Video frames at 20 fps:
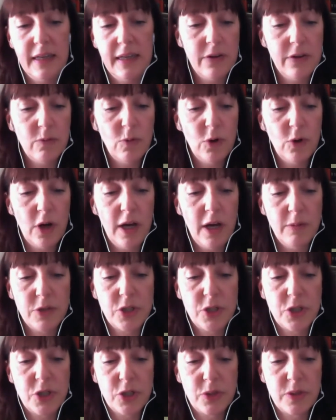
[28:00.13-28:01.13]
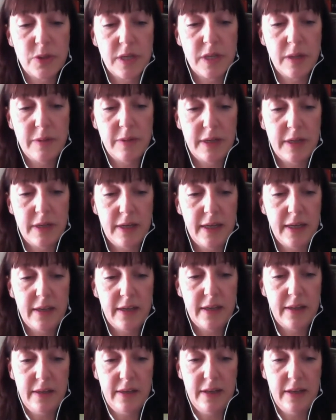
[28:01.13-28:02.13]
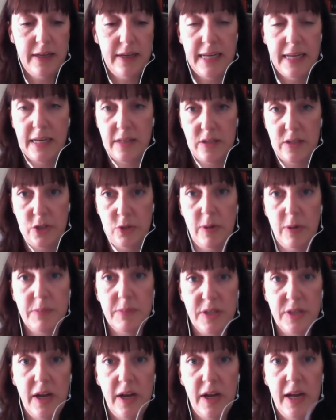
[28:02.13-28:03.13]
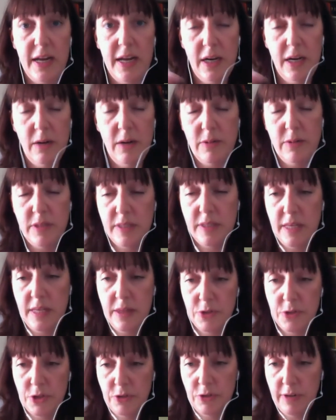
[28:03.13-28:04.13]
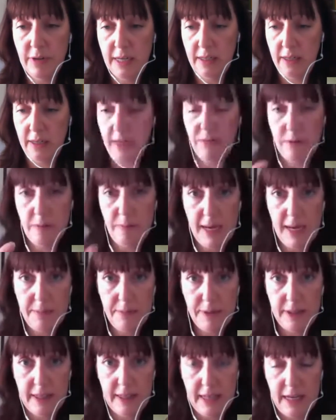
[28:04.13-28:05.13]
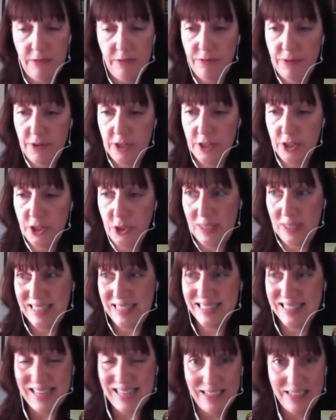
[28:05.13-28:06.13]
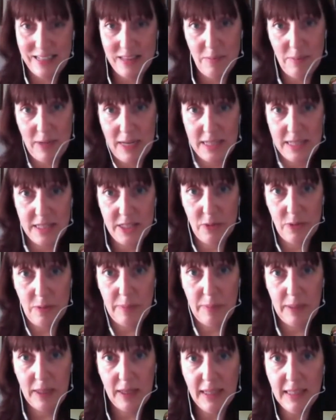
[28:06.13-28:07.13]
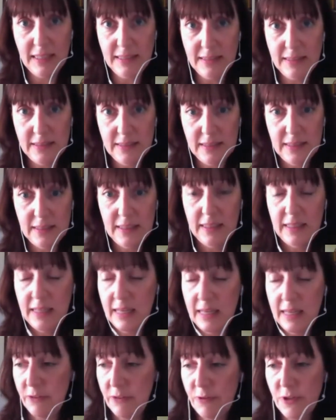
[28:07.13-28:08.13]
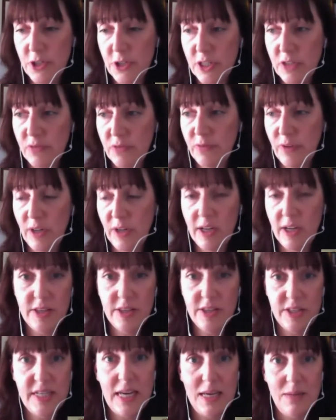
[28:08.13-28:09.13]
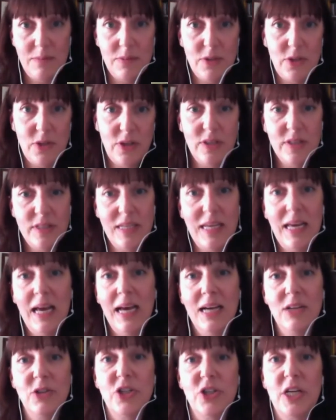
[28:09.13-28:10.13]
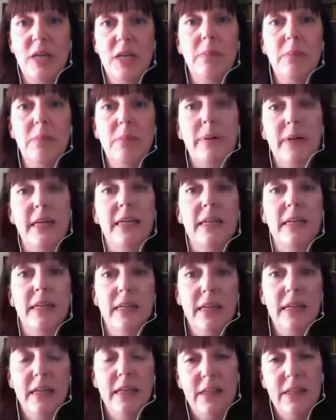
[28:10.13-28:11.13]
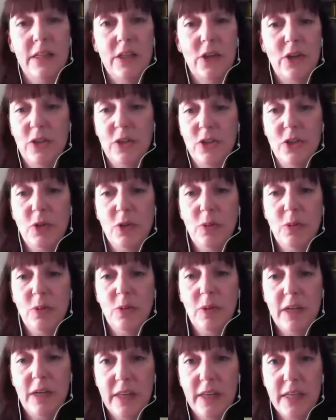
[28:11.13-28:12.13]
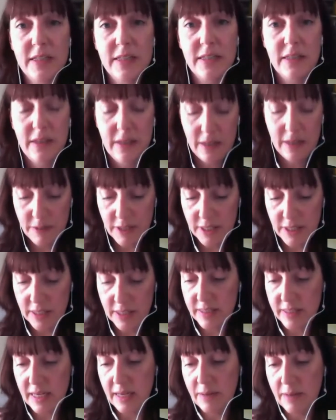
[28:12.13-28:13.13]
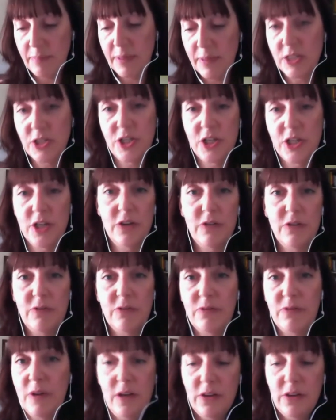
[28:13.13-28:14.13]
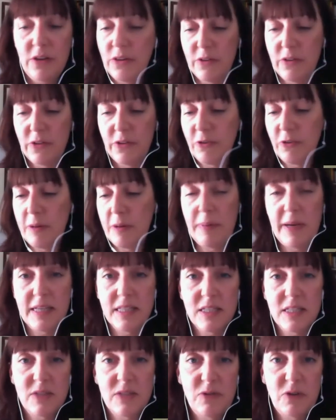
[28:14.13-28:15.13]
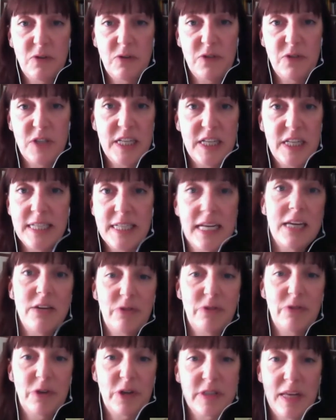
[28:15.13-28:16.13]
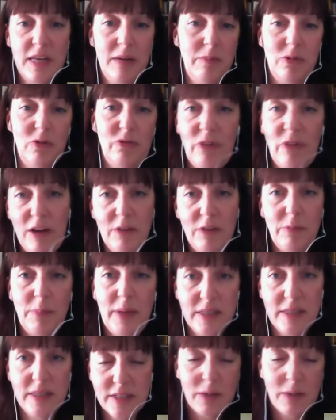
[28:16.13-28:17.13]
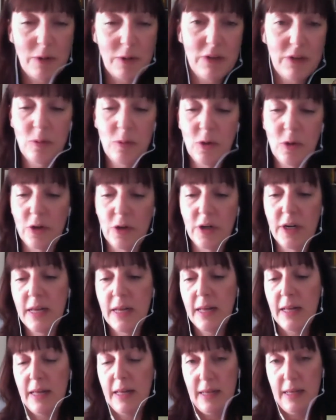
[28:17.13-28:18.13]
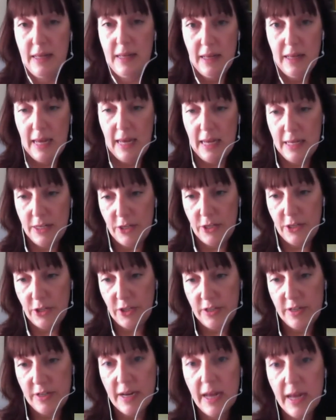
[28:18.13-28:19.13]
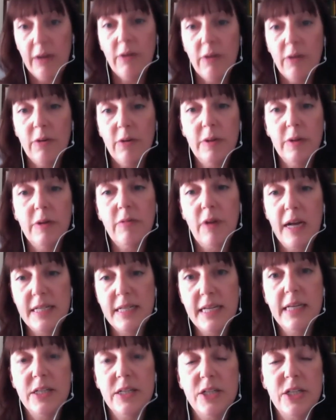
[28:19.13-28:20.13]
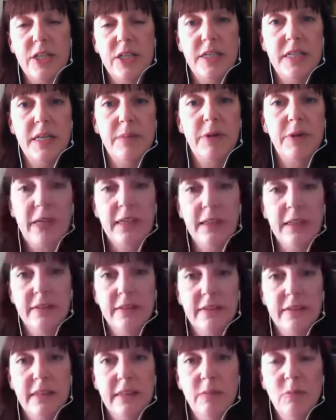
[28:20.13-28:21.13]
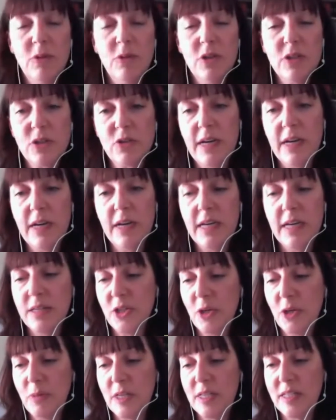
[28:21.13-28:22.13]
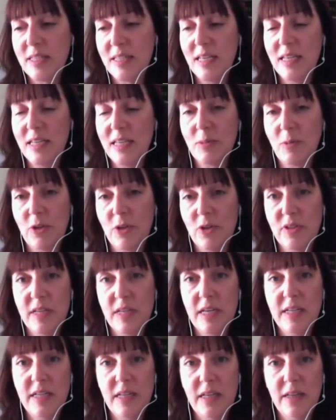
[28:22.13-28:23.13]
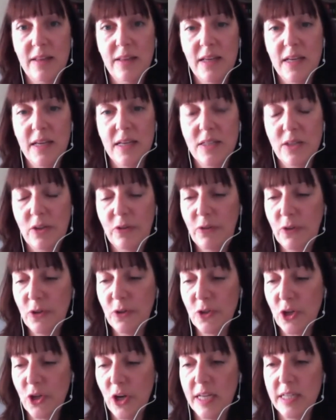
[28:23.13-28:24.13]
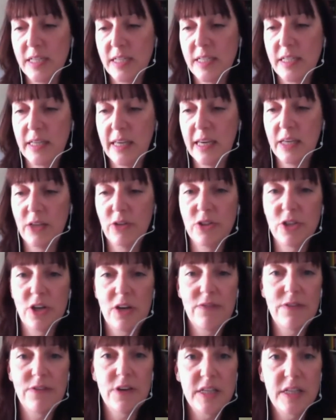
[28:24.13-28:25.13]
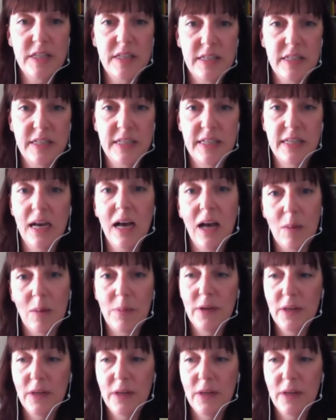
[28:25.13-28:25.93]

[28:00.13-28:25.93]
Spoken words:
what I would do is I would click the links to website and I would send them directly from the pay-per-click advert to exactly the place to apply. And if you just follow the steps, you can see how cheaply you can do one of these. I mean, you can set a budget of £3.50 a day, for example, or £5 a day, whatever you want. And you can narrow it right down to your demographic. And what's great is nobody sees what you're setting in there. So if you're trying to get your diversity up,